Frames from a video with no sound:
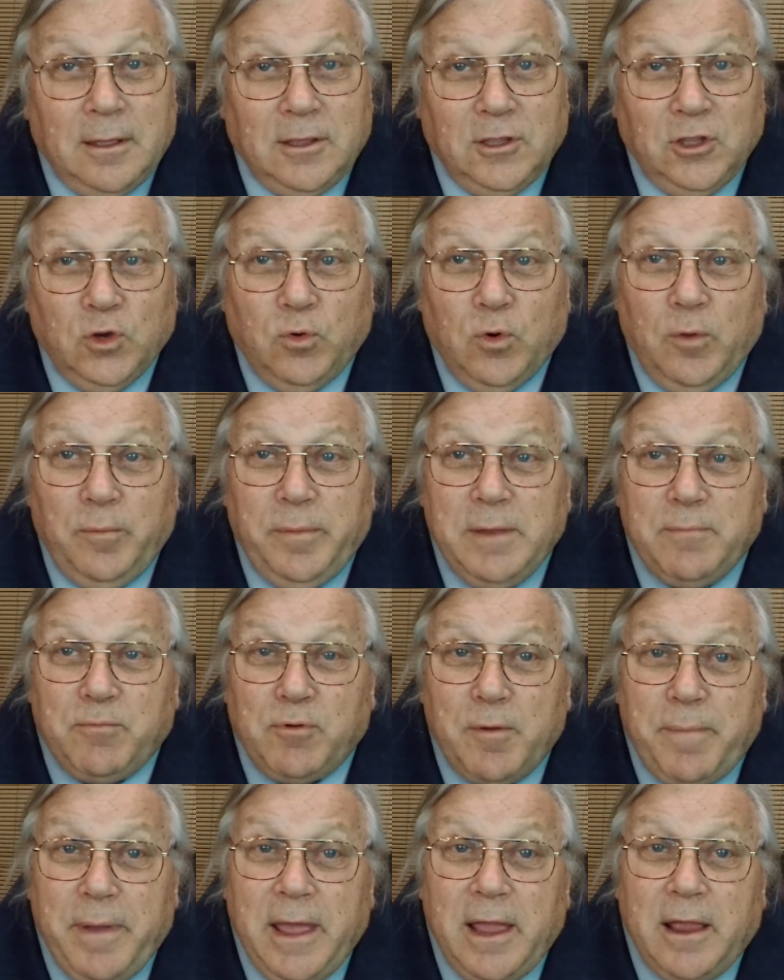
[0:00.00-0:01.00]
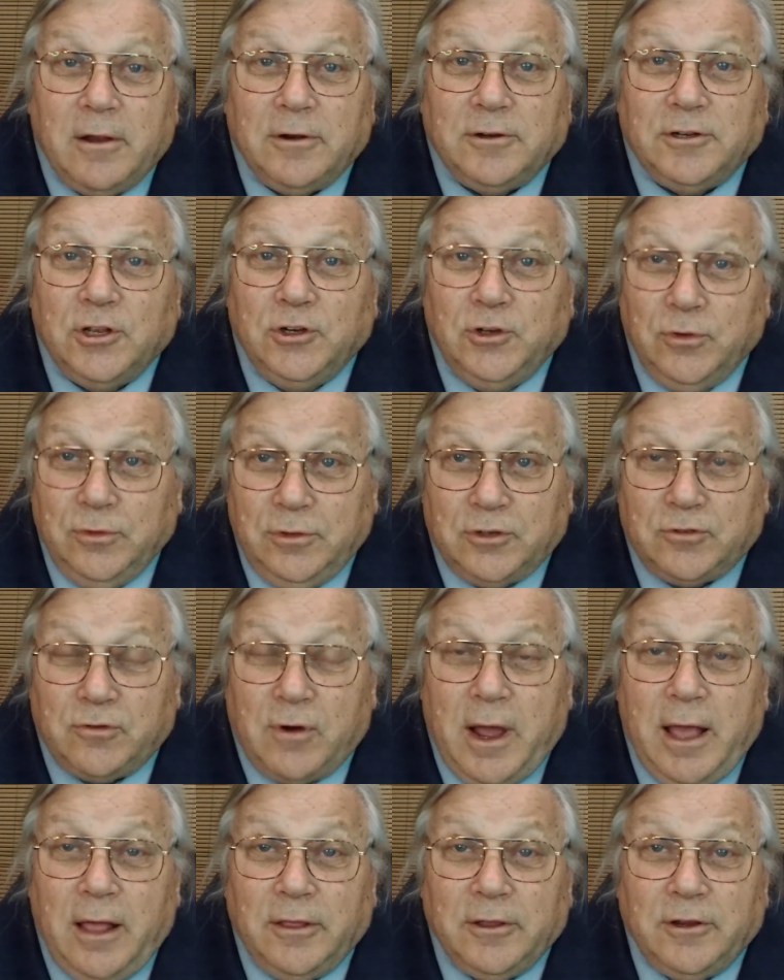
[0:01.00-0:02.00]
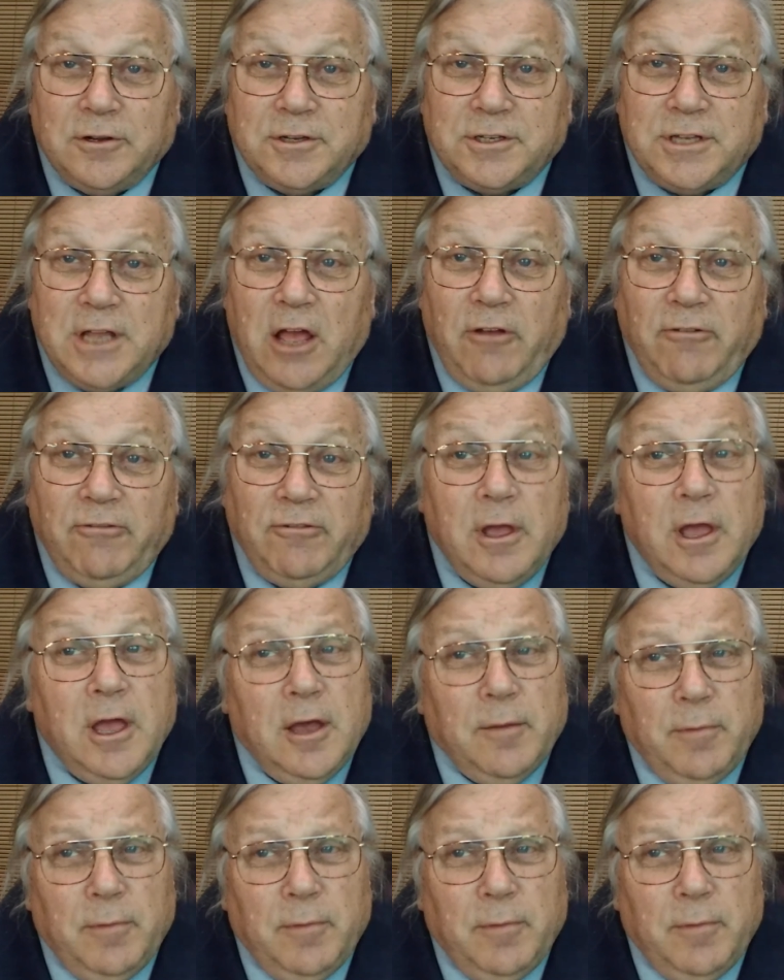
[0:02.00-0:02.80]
You will be prepared to do the trial yourself,